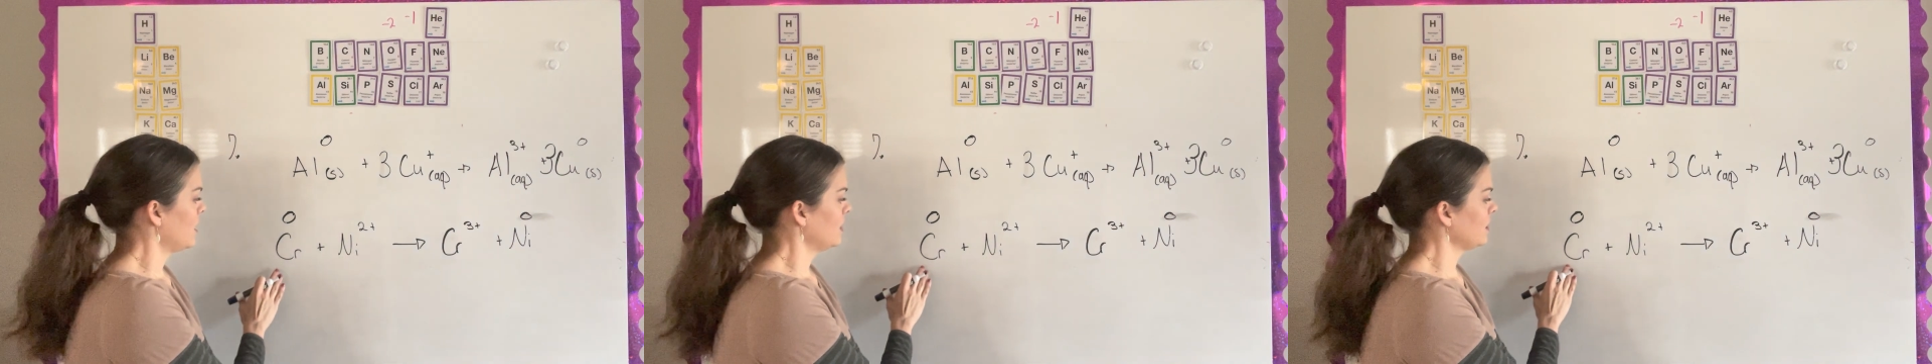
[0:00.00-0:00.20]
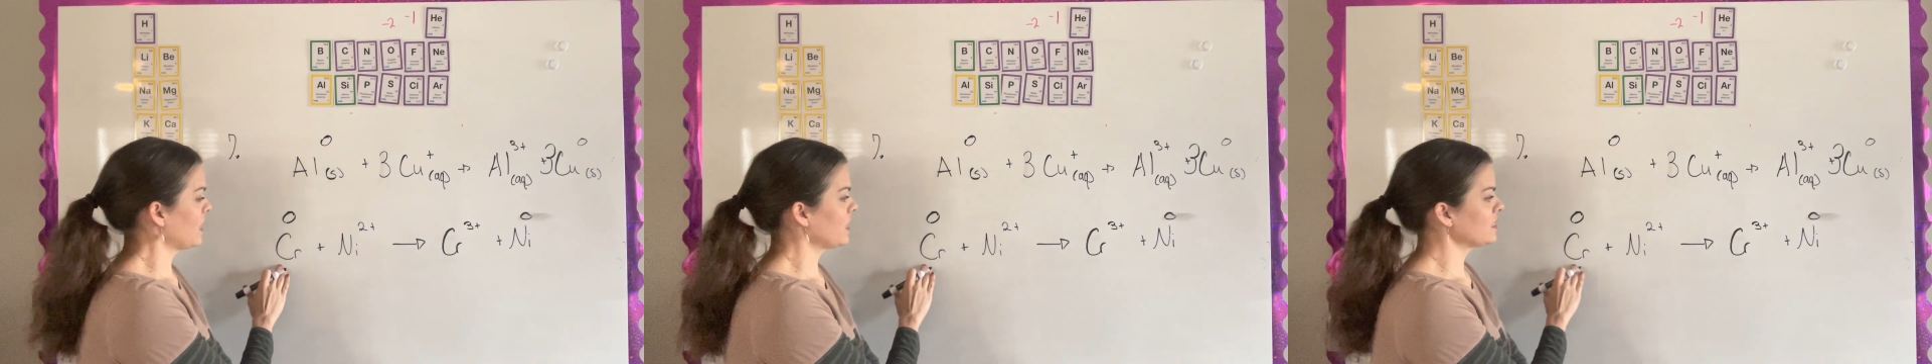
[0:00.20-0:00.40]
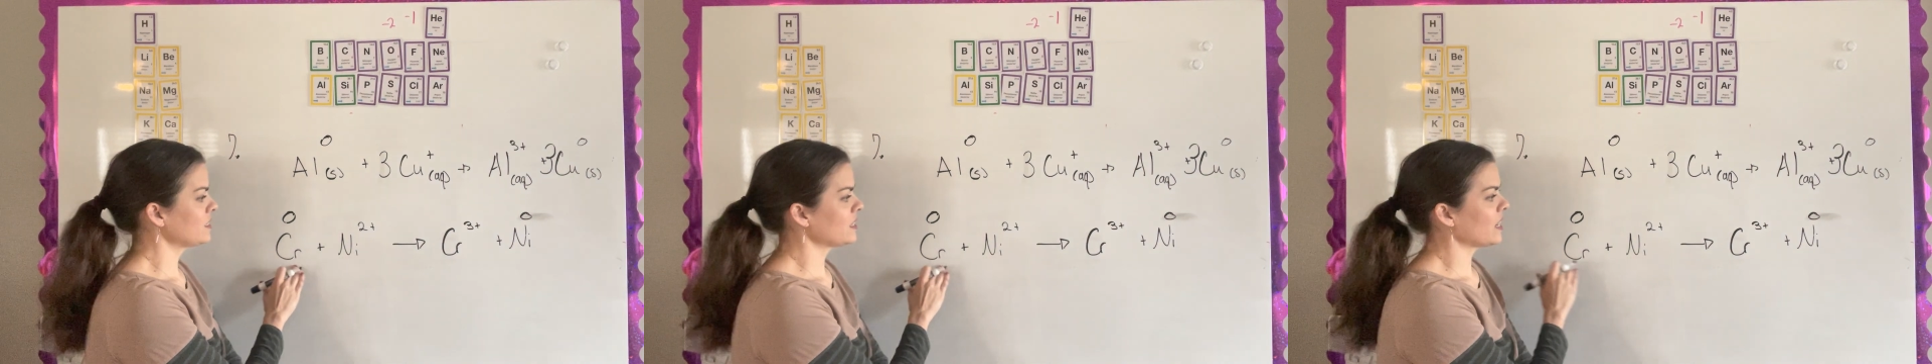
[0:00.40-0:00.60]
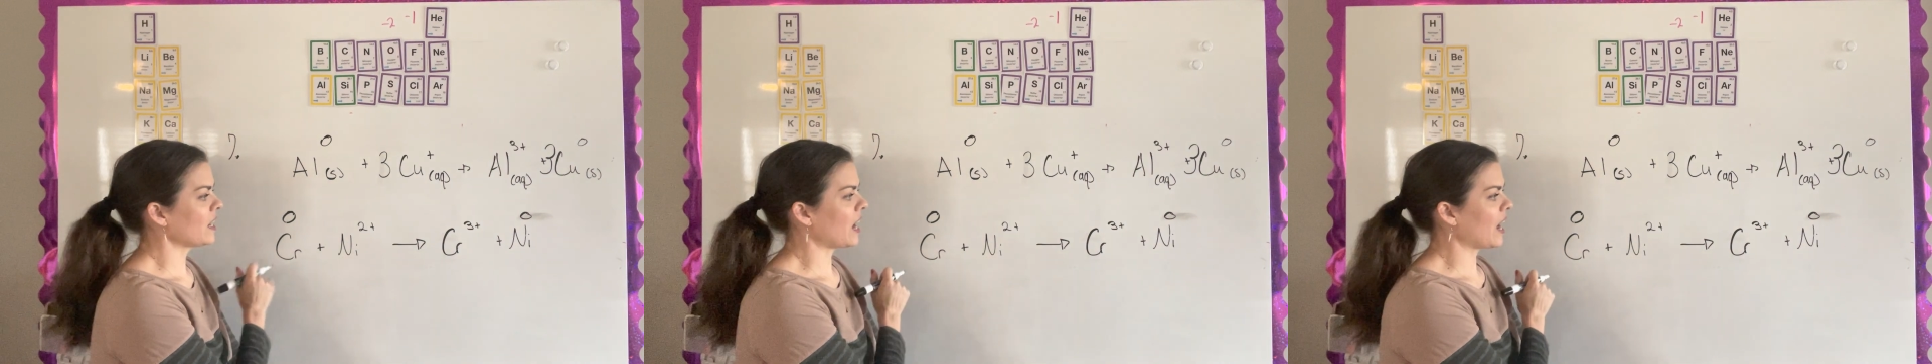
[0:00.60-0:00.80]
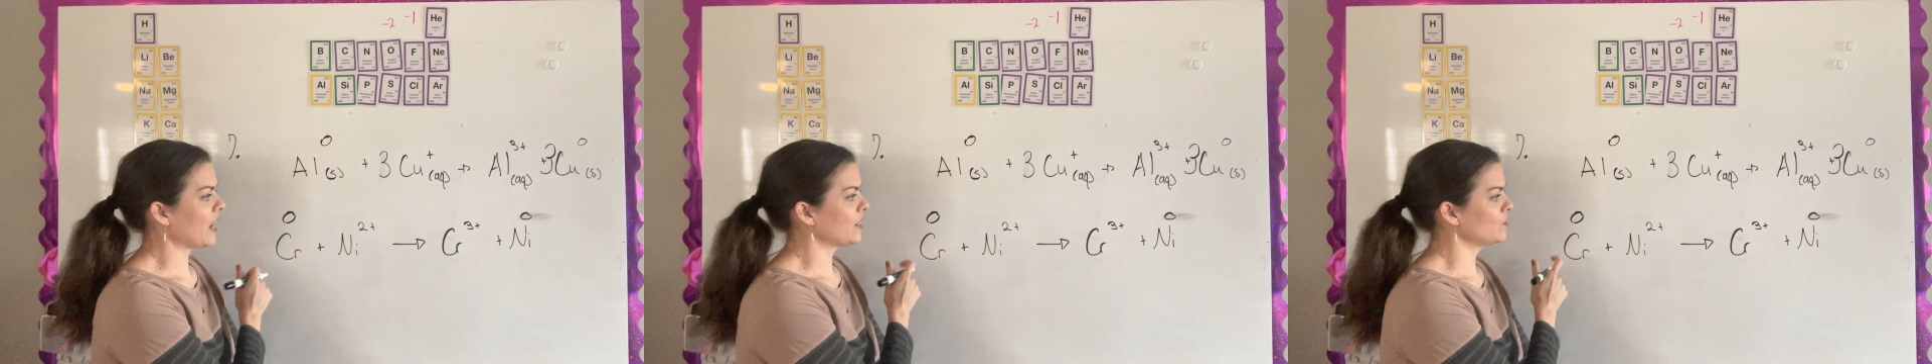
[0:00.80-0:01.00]
let's say
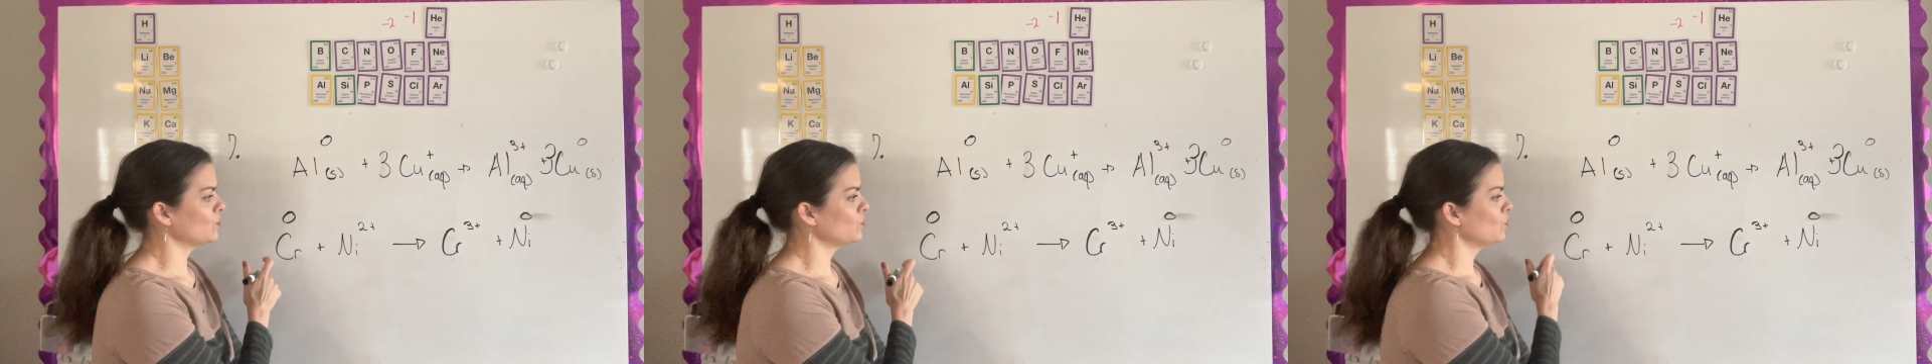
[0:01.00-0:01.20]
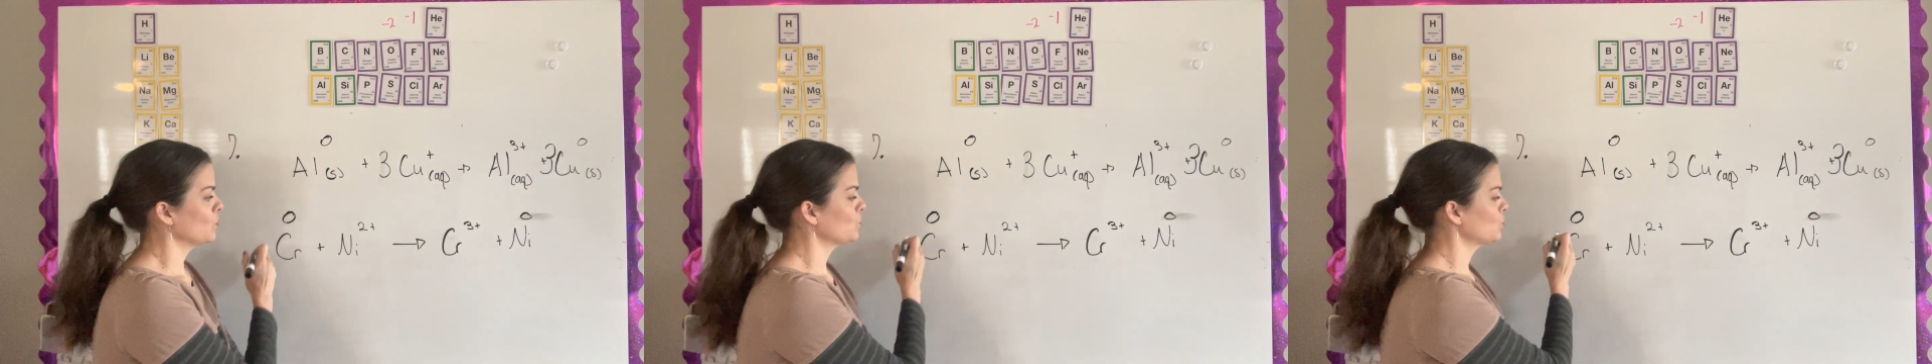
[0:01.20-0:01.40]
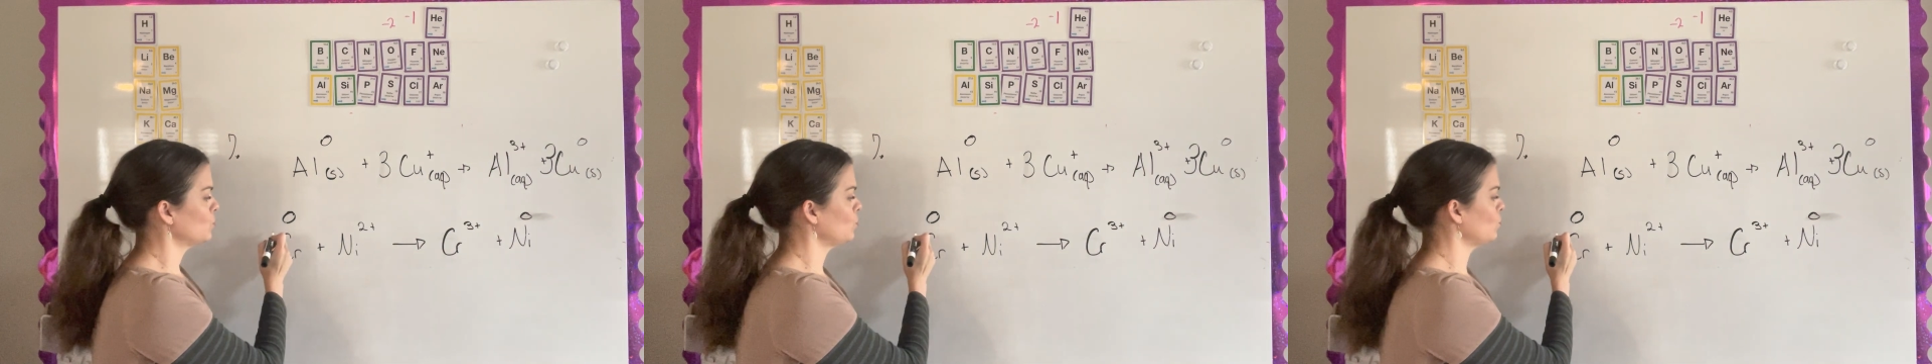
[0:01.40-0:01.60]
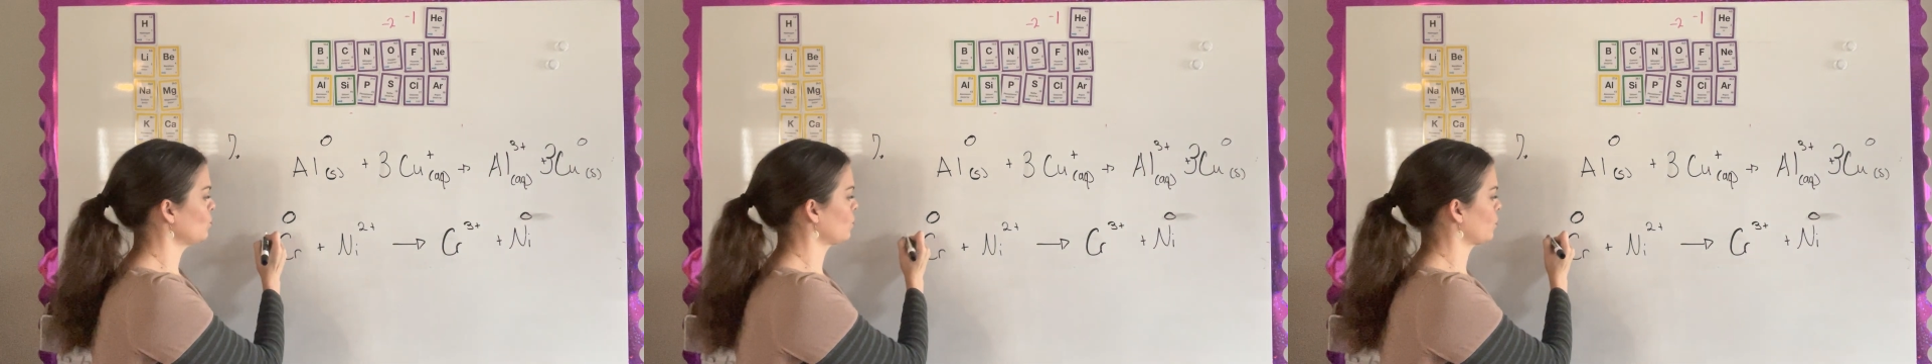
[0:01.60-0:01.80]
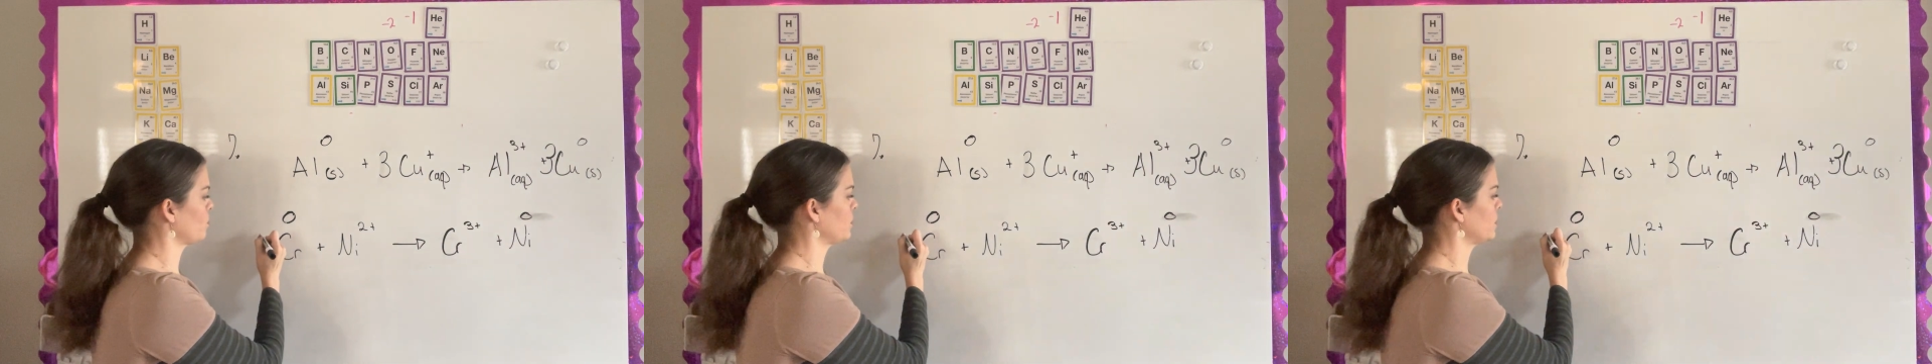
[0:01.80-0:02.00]
I do two
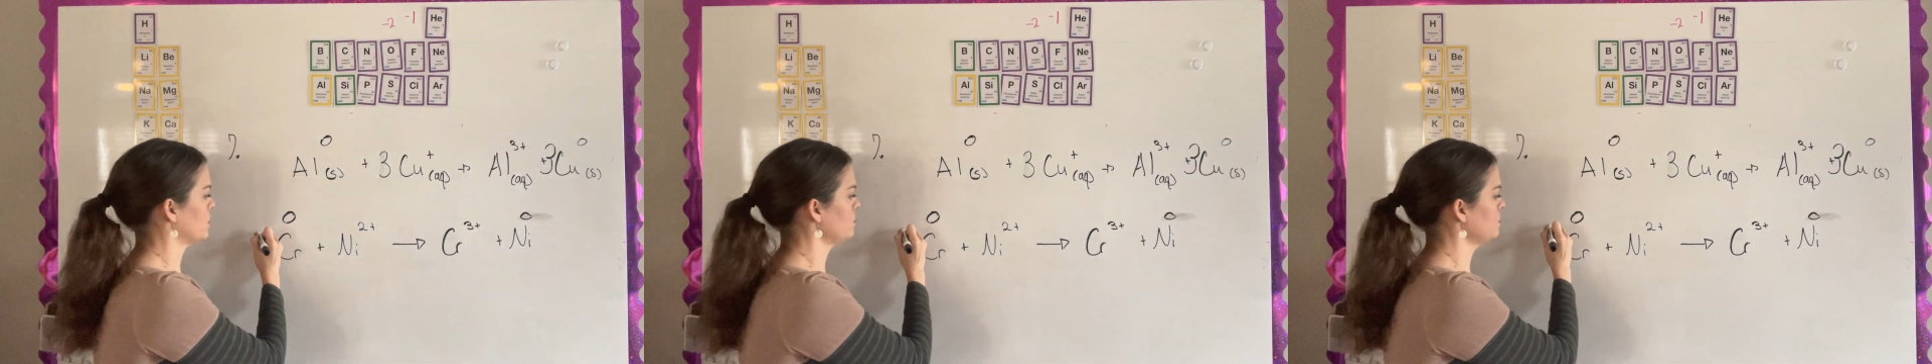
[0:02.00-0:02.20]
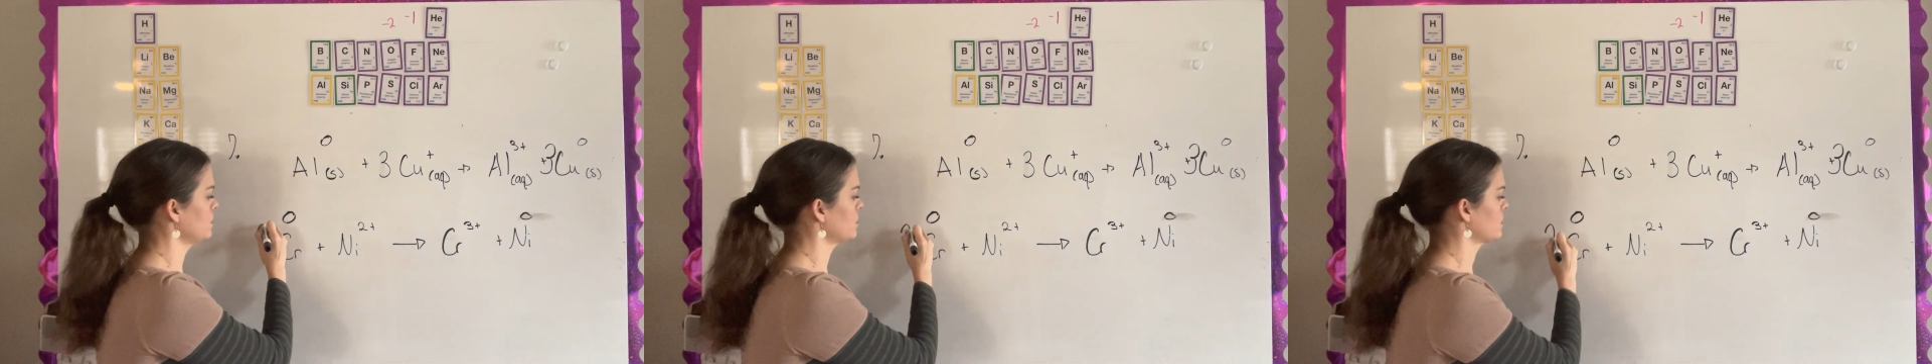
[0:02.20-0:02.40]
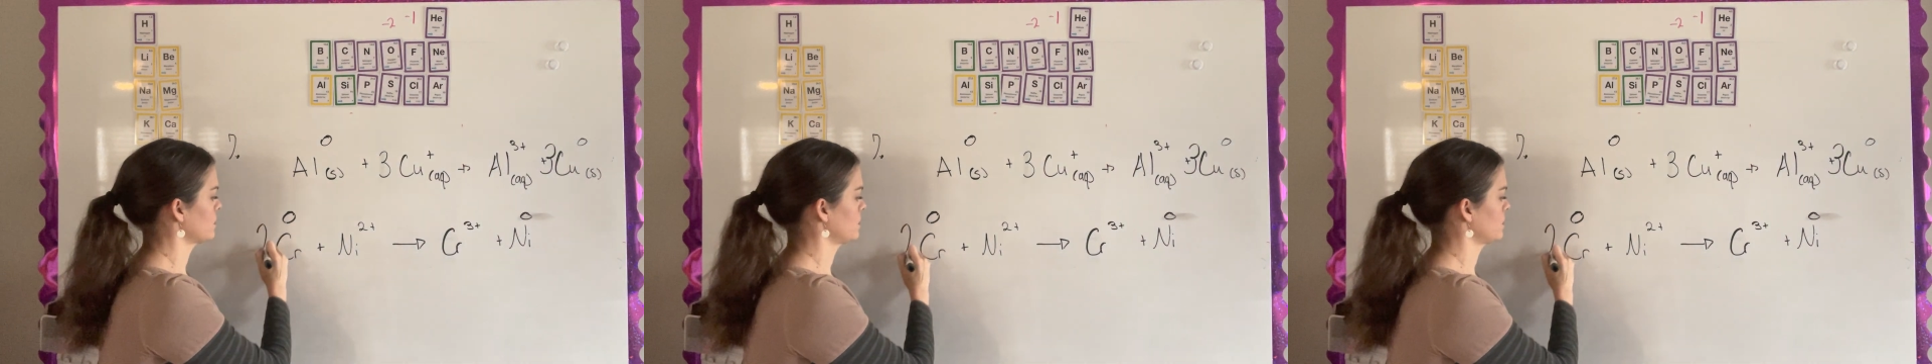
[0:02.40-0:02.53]
chromiums.